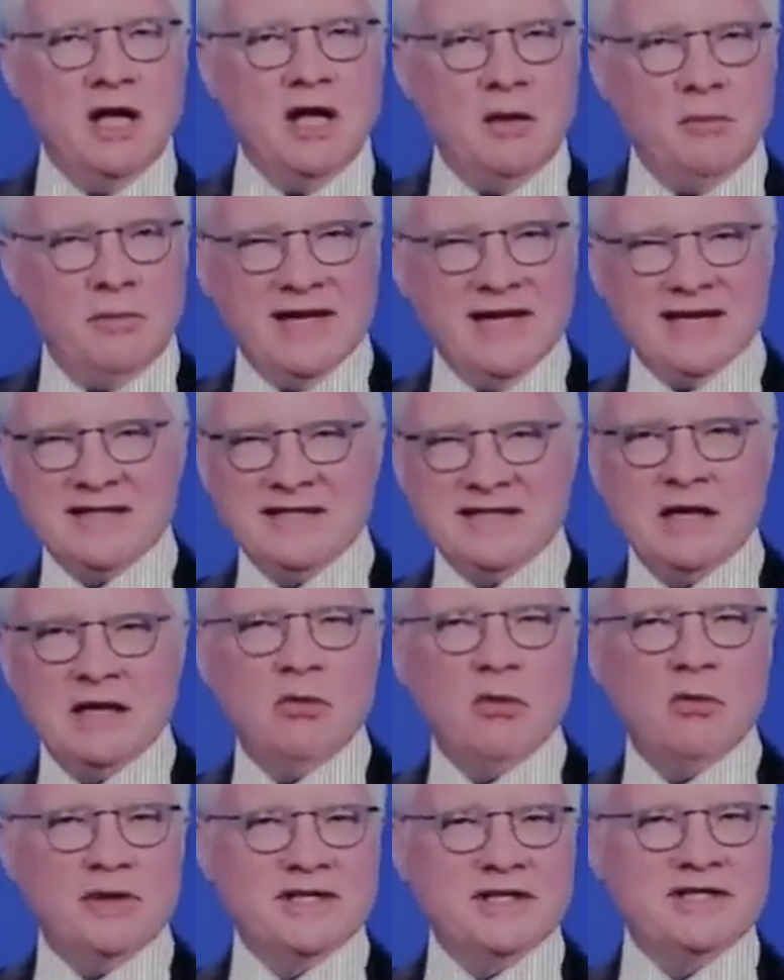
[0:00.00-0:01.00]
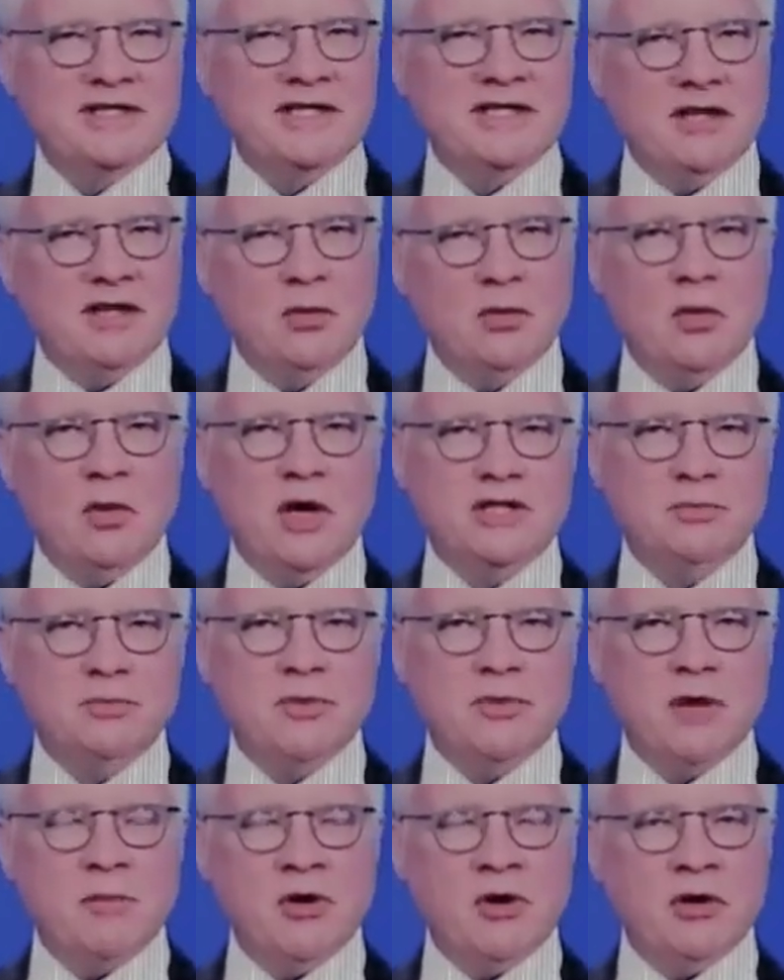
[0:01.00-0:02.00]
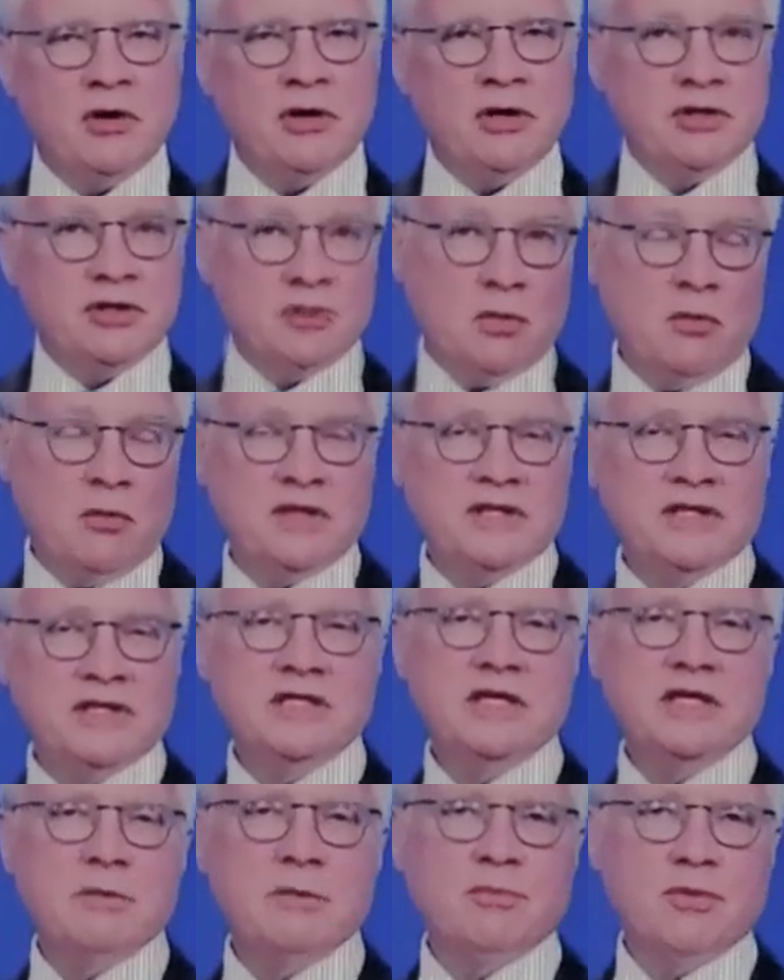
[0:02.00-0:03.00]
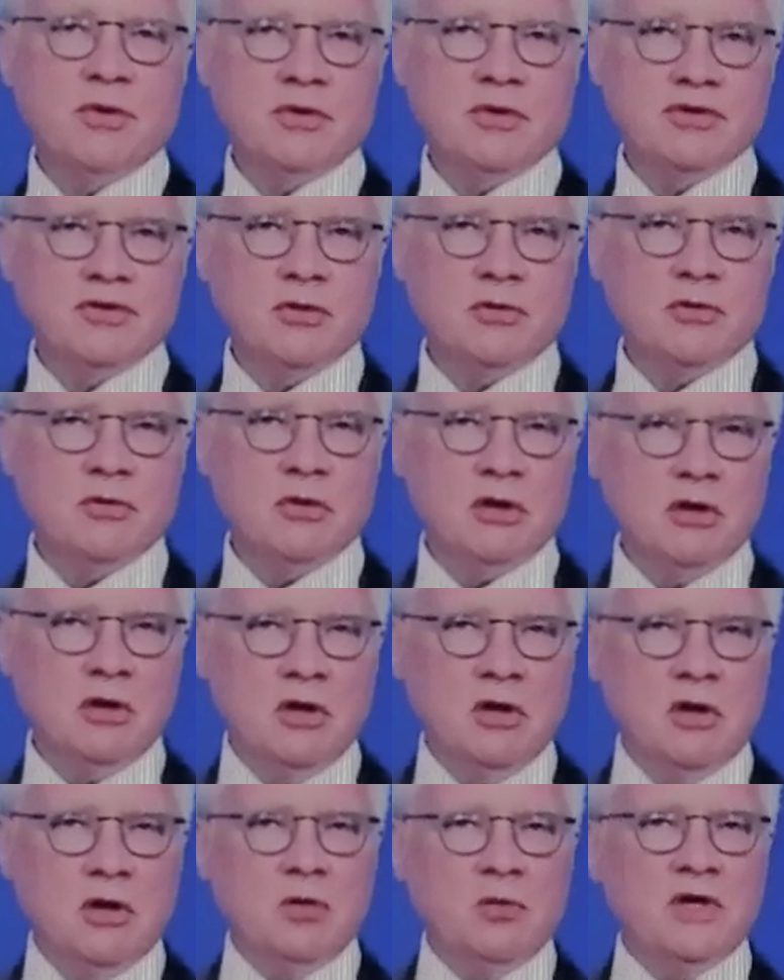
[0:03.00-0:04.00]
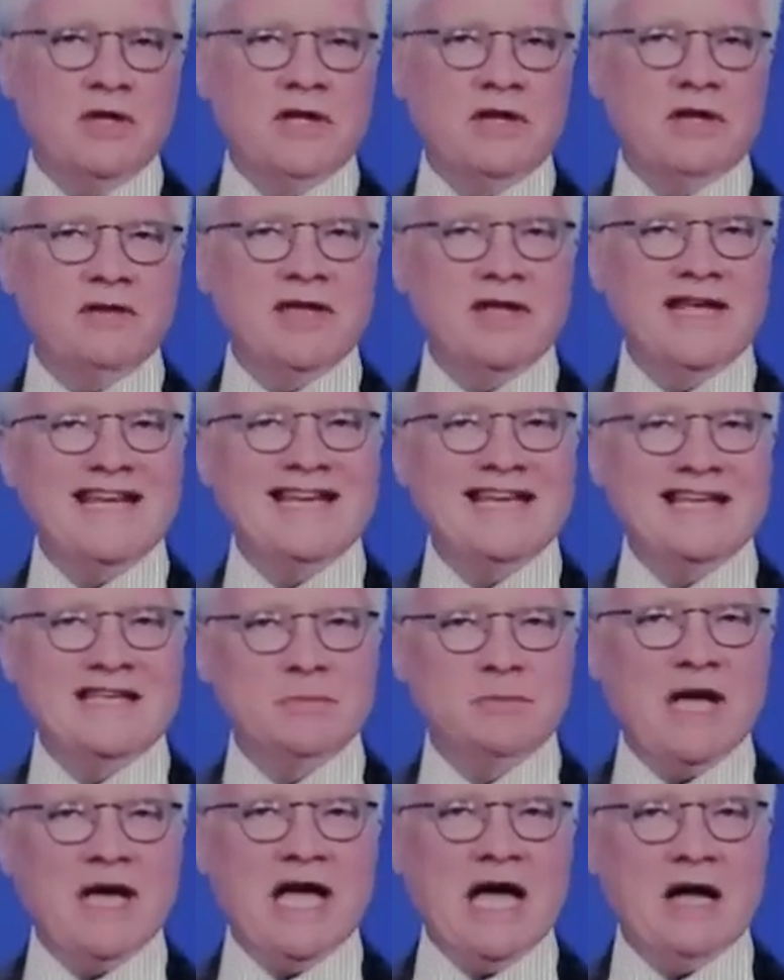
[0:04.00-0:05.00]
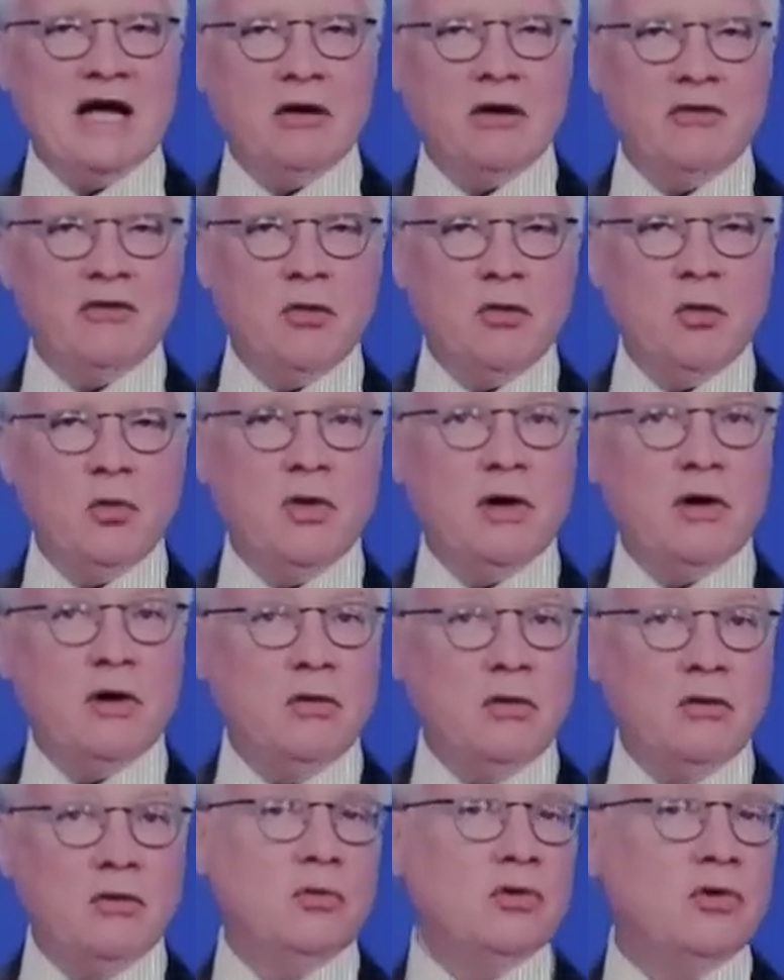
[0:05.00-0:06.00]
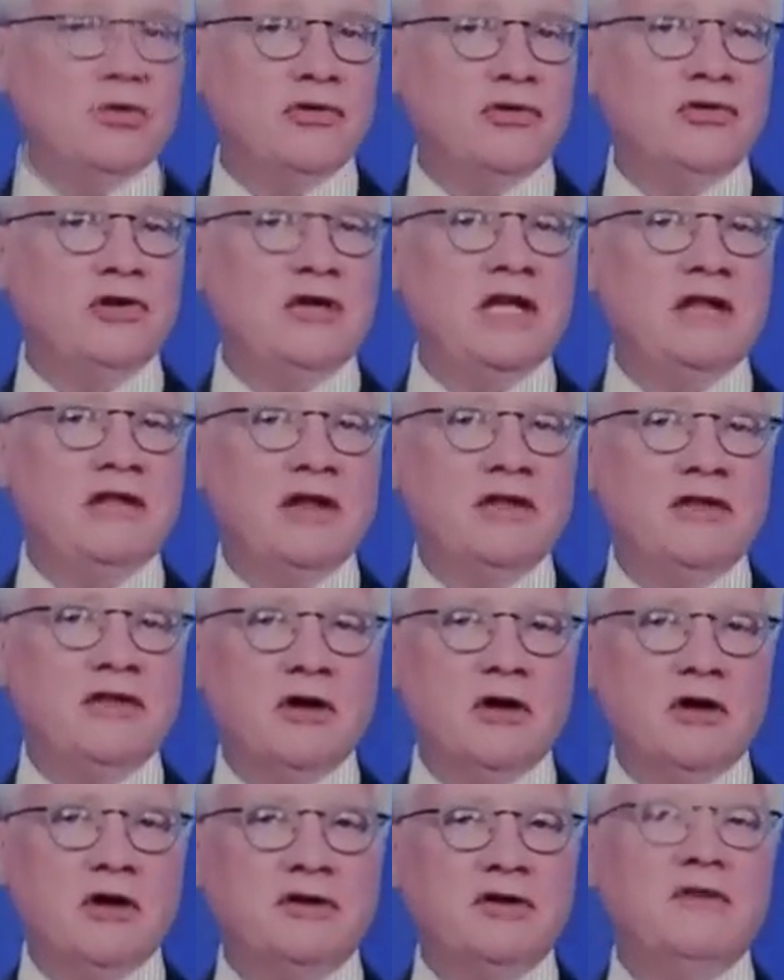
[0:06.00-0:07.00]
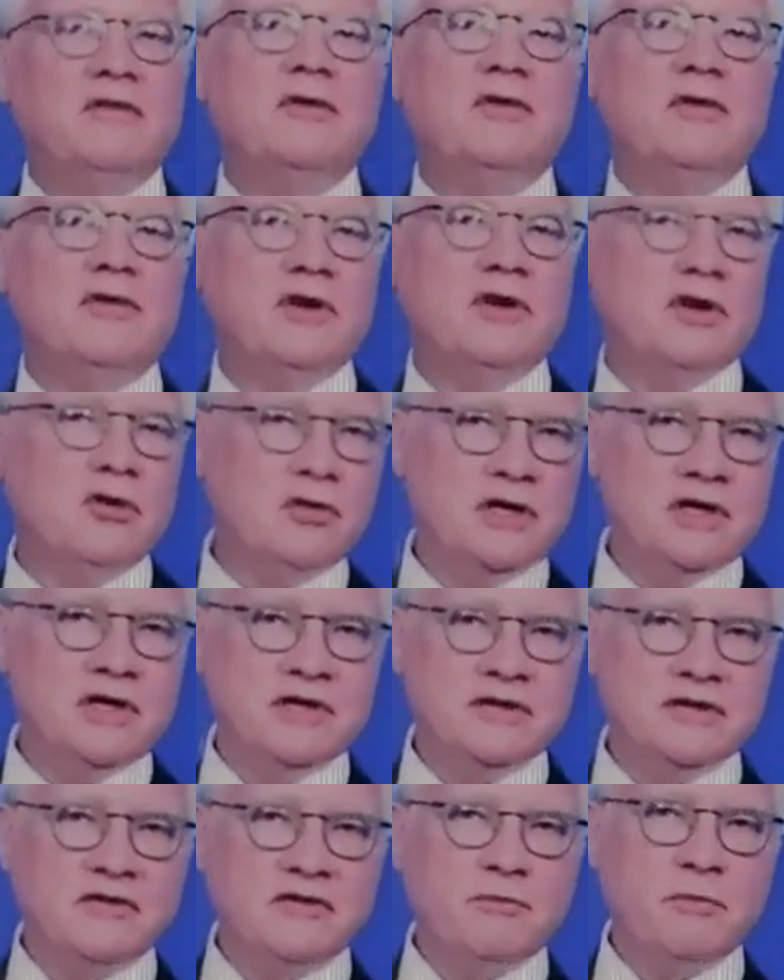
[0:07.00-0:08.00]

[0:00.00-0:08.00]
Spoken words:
But that's not what we see in the West primarily. So when we see a protozoa, we think it's bad, although we'll see that there are different degrees of